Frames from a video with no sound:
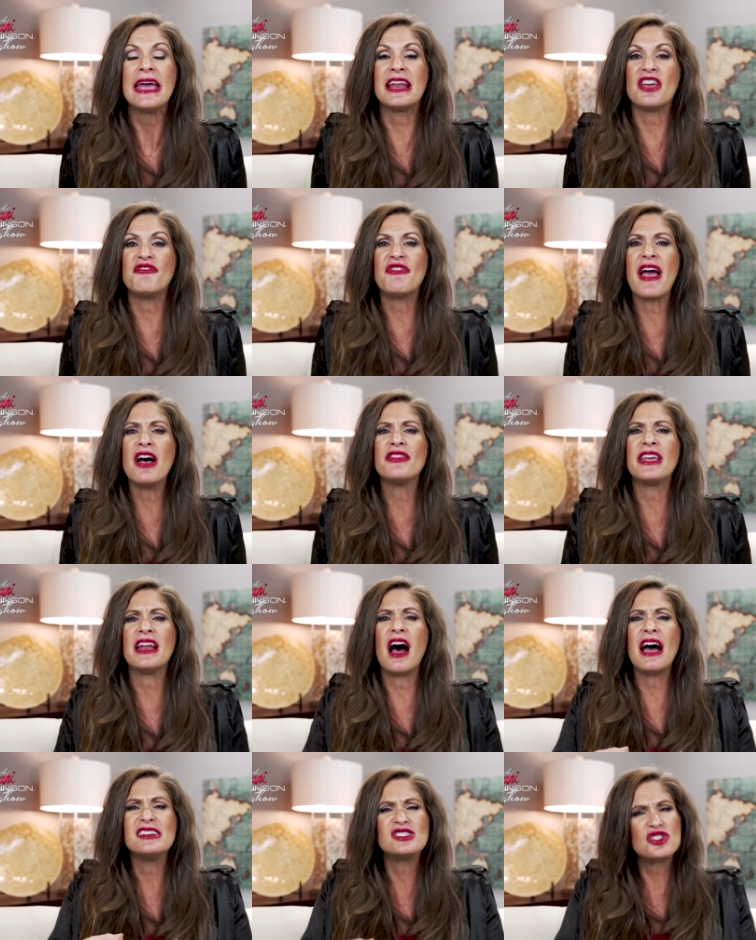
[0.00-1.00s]
and I found that
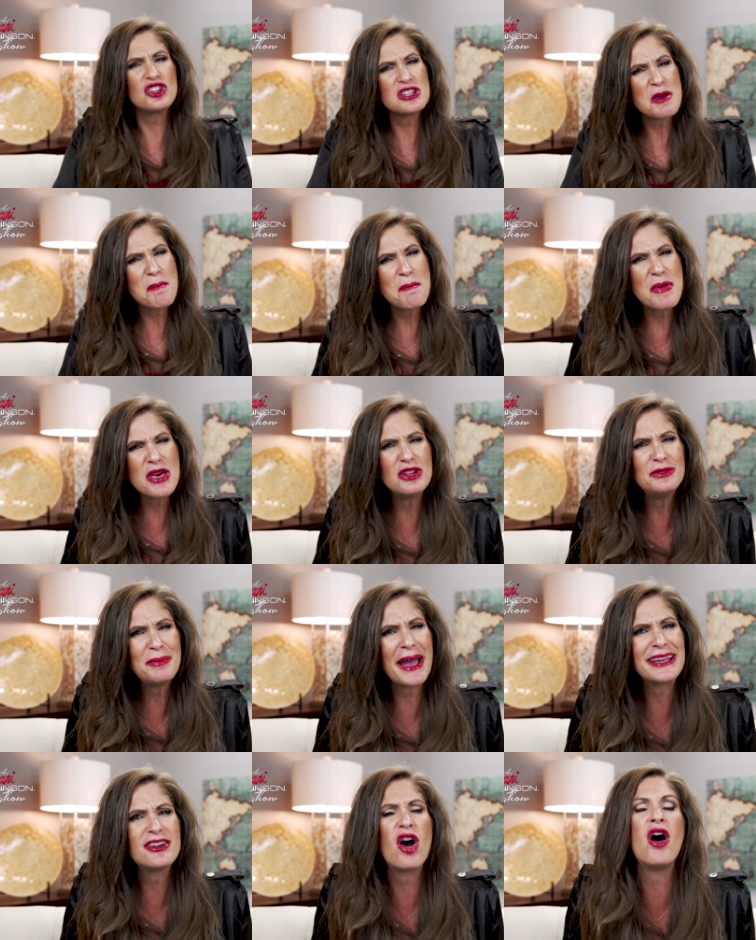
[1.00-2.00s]
I started to build
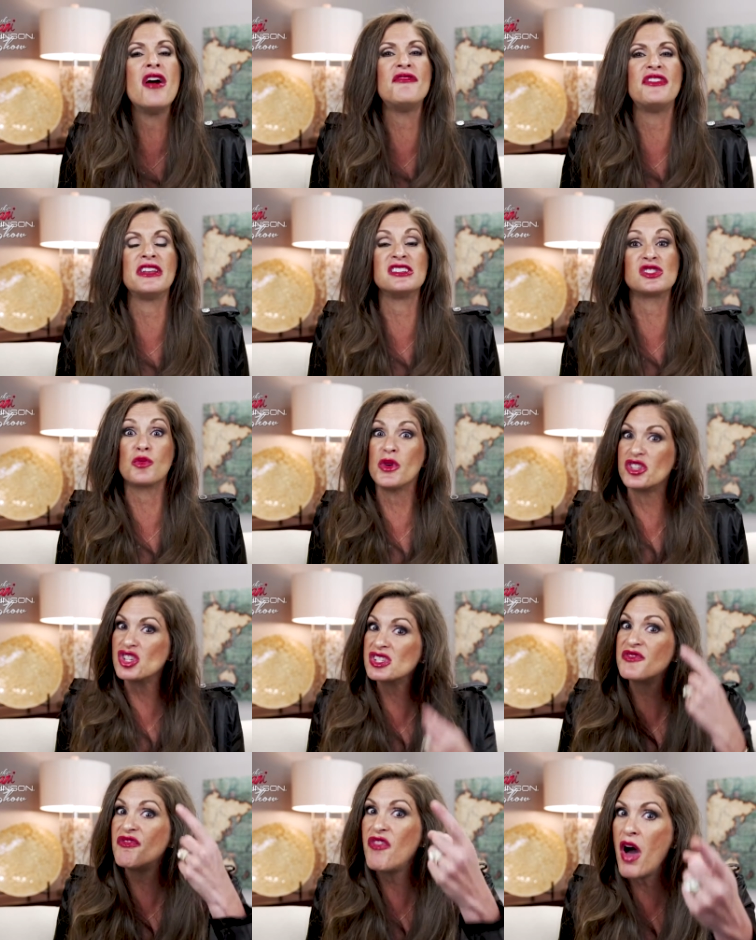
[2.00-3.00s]
my confidence, which
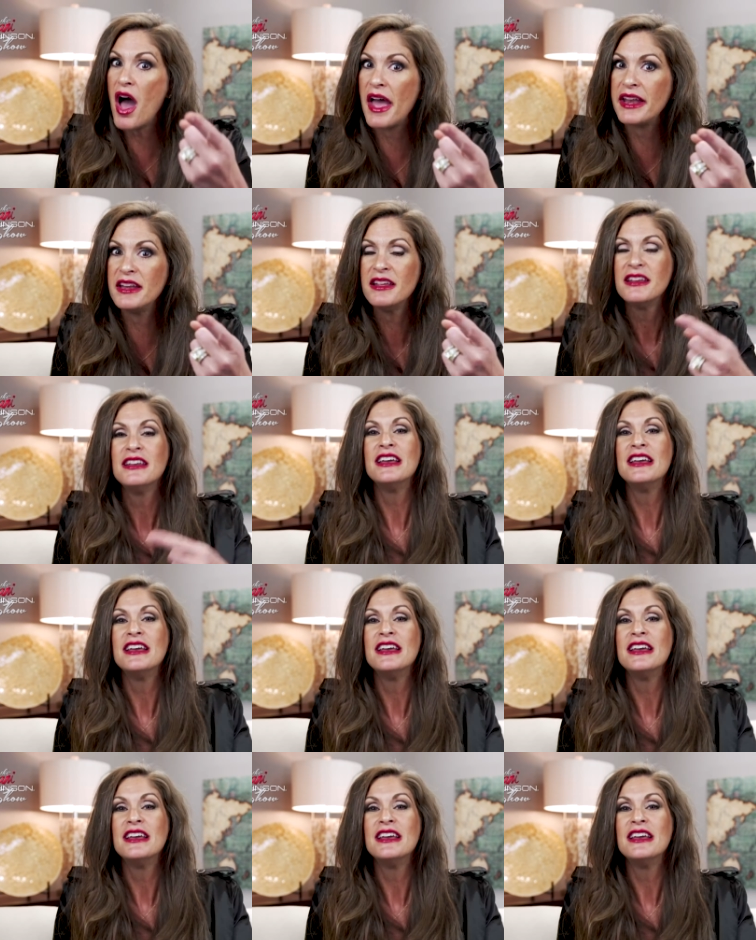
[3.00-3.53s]
is fun.